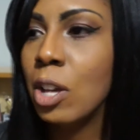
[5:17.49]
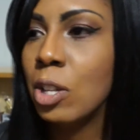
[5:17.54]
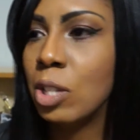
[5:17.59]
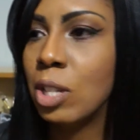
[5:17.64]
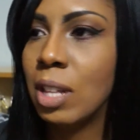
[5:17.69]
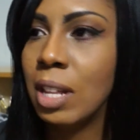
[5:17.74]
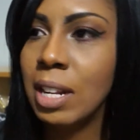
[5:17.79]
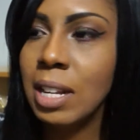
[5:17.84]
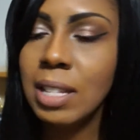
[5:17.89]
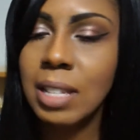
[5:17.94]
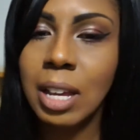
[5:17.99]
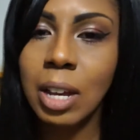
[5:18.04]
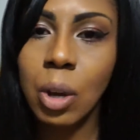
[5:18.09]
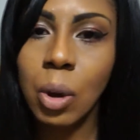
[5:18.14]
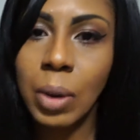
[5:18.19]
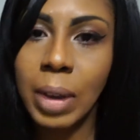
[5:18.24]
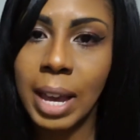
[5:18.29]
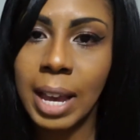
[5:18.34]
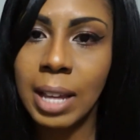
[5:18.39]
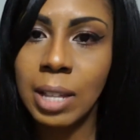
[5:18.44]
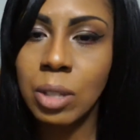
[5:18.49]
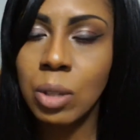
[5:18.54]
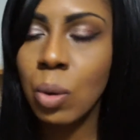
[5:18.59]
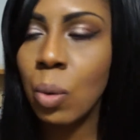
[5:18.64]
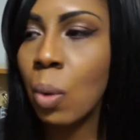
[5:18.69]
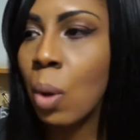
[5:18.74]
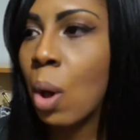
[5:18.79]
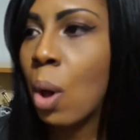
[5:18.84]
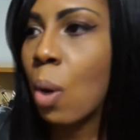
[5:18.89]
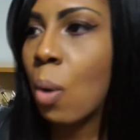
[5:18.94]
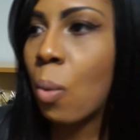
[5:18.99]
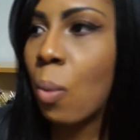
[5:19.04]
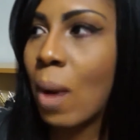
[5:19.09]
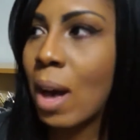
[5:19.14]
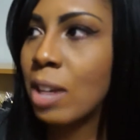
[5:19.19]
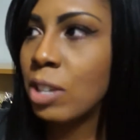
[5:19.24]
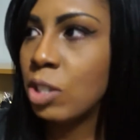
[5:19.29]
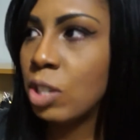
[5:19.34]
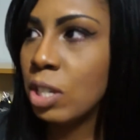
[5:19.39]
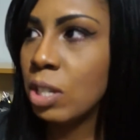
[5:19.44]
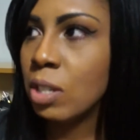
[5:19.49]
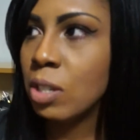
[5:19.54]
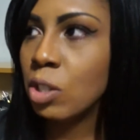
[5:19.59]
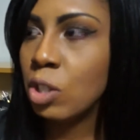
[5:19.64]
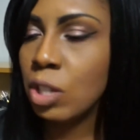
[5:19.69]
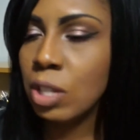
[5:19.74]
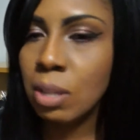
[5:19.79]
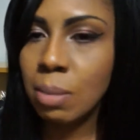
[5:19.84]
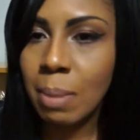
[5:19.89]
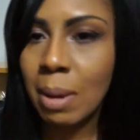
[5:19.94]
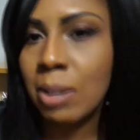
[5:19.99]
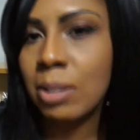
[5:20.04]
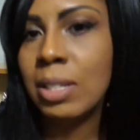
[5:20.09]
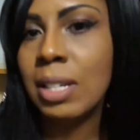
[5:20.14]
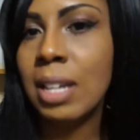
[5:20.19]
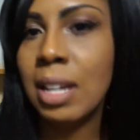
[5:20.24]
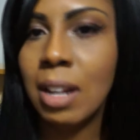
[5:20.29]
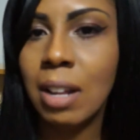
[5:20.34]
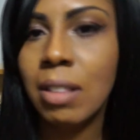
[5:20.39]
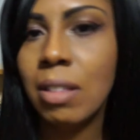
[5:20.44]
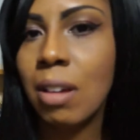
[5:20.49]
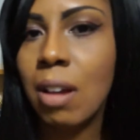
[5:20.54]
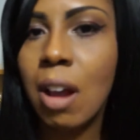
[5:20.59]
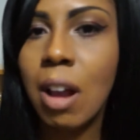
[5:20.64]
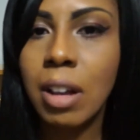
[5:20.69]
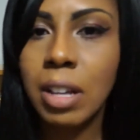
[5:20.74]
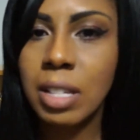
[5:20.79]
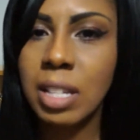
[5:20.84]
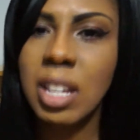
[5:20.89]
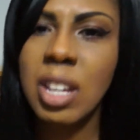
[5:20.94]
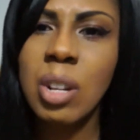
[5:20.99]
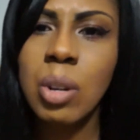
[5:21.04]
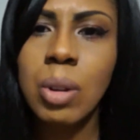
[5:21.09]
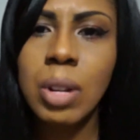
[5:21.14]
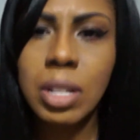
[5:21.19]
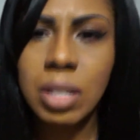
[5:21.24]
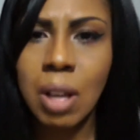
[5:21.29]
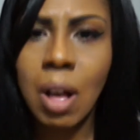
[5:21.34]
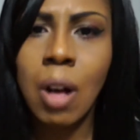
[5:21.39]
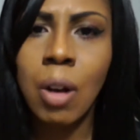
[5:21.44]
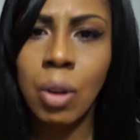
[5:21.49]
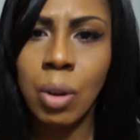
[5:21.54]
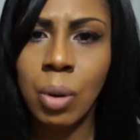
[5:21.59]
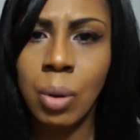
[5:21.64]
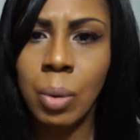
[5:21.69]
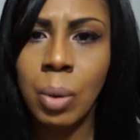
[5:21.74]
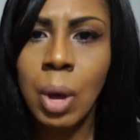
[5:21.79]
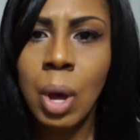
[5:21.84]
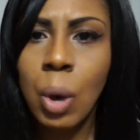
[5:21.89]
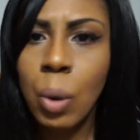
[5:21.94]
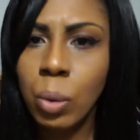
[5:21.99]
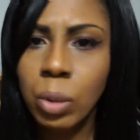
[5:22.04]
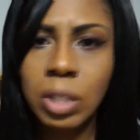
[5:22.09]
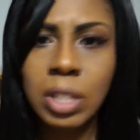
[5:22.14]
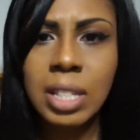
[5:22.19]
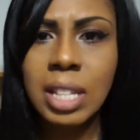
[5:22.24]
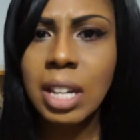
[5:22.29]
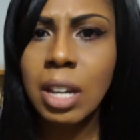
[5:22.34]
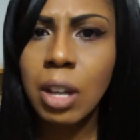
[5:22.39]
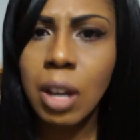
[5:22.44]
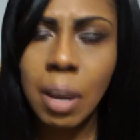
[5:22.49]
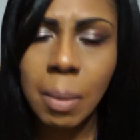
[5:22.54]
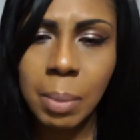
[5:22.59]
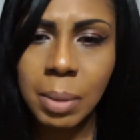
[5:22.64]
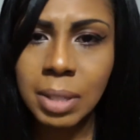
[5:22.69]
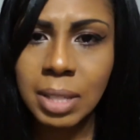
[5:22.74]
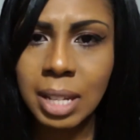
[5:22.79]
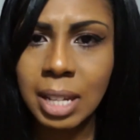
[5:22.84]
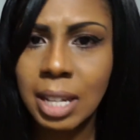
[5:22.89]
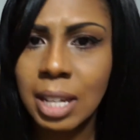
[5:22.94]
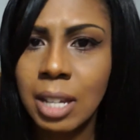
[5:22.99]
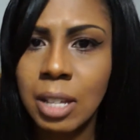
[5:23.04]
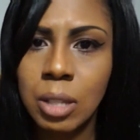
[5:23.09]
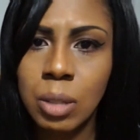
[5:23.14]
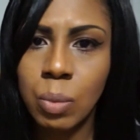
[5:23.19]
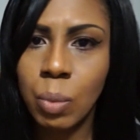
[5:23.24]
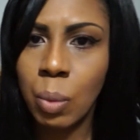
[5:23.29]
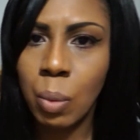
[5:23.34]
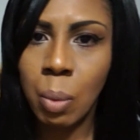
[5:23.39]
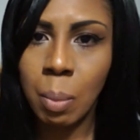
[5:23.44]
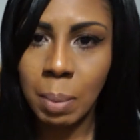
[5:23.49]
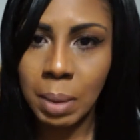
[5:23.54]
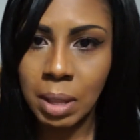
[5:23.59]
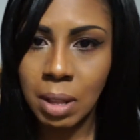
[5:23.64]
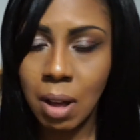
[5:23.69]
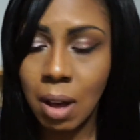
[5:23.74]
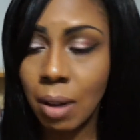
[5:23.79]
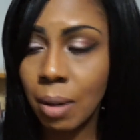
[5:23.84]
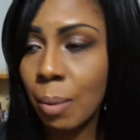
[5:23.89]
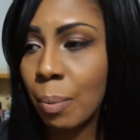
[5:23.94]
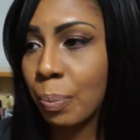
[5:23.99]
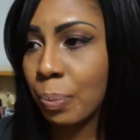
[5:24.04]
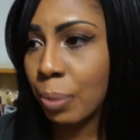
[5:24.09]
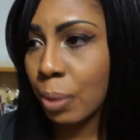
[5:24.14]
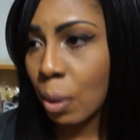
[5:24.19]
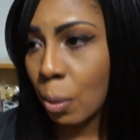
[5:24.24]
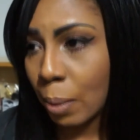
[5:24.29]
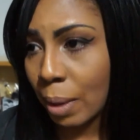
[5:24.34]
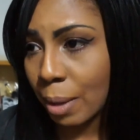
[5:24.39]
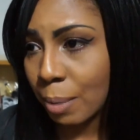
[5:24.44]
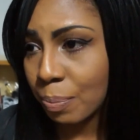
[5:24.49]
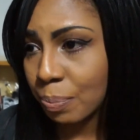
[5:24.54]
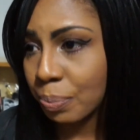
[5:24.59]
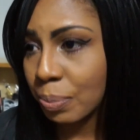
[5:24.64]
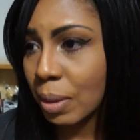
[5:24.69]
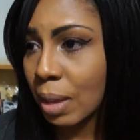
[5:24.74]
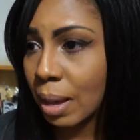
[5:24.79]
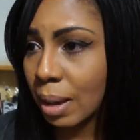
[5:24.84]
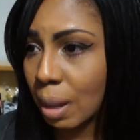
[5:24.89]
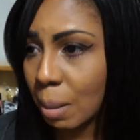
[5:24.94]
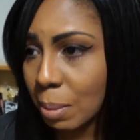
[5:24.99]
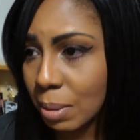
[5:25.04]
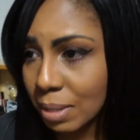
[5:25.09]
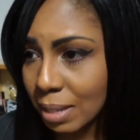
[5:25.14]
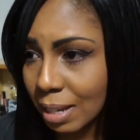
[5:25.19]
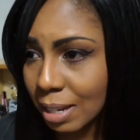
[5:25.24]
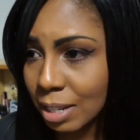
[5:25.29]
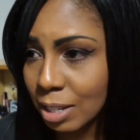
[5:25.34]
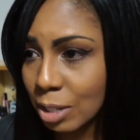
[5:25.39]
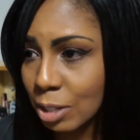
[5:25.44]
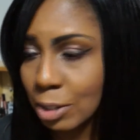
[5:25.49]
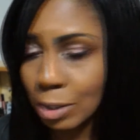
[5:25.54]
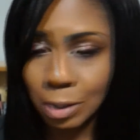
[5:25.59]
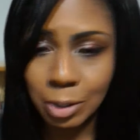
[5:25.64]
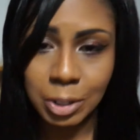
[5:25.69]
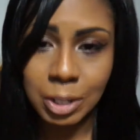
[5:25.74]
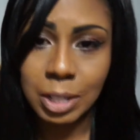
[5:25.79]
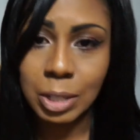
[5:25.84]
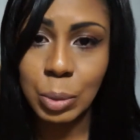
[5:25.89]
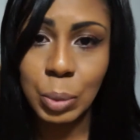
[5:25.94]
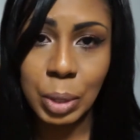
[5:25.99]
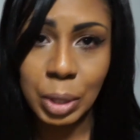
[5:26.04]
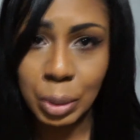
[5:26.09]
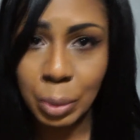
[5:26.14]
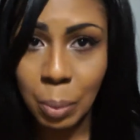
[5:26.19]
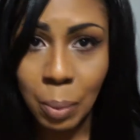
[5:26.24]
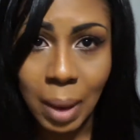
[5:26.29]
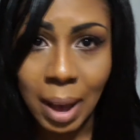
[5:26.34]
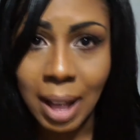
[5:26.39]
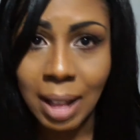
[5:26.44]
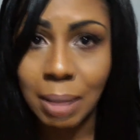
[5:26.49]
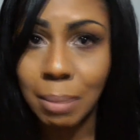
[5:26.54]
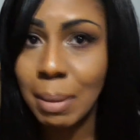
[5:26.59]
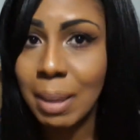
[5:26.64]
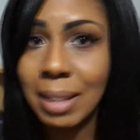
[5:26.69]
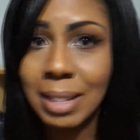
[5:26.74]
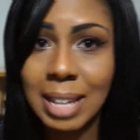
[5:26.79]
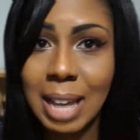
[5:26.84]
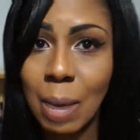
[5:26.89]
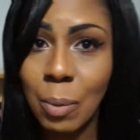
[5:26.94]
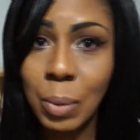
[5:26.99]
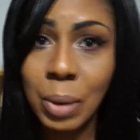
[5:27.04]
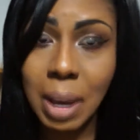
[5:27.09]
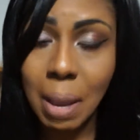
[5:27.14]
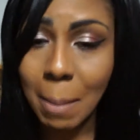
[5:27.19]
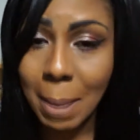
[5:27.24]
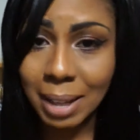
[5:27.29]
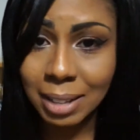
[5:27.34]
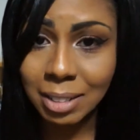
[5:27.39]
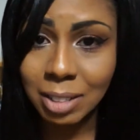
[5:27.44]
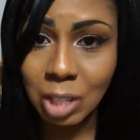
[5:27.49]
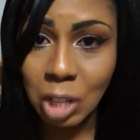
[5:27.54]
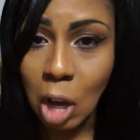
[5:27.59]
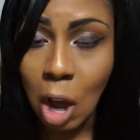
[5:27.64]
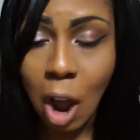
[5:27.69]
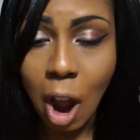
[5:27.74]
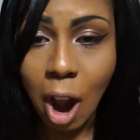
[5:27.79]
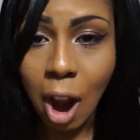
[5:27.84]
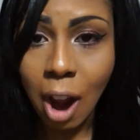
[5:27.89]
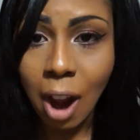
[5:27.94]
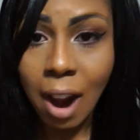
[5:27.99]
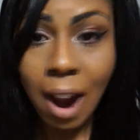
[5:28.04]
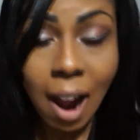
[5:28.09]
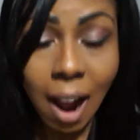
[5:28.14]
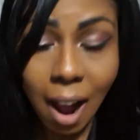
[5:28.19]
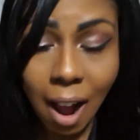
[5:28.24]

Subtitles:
So Lenny's like, okay. So while she's about to get out the car, he's like, you know, let's all go, we'll just take a couple seconds, we won't be long. Well, a couple seconds turned into a little while, and by the time we got back to the car,